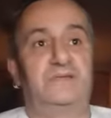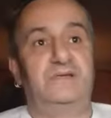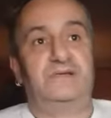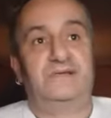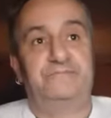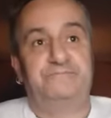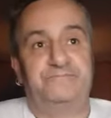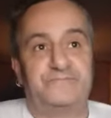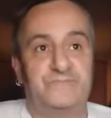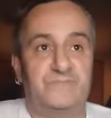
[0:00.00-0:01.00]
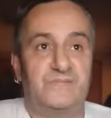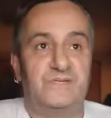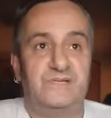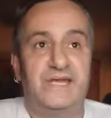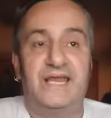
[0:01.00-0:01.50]
Um,
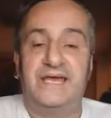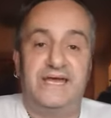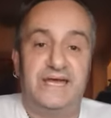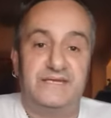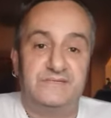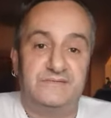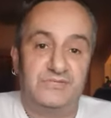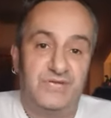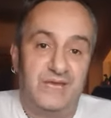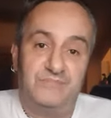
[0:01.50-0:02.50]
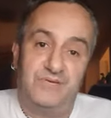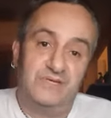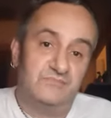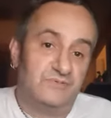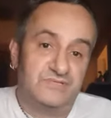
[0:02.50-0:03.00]
Galahad, the
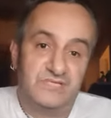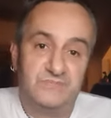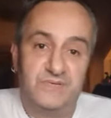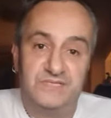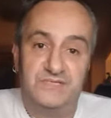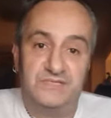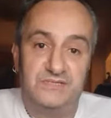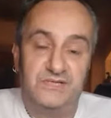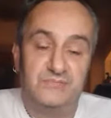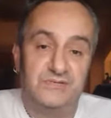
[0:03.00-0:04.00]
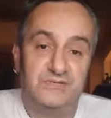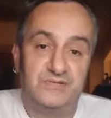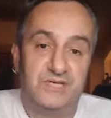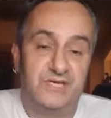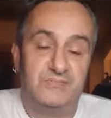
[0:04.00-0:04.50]
champion, was expected to deal with
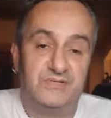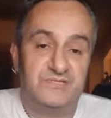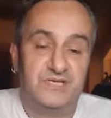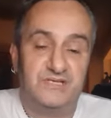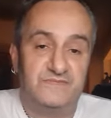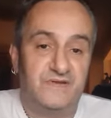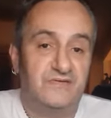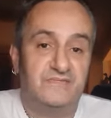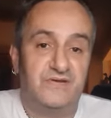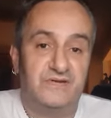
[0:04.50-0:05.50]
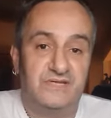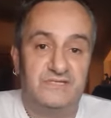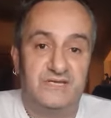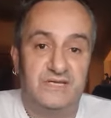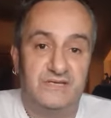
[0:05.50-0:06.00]
Kiko Martinez very, very
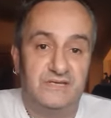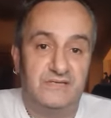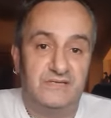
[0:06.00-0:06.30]
easily.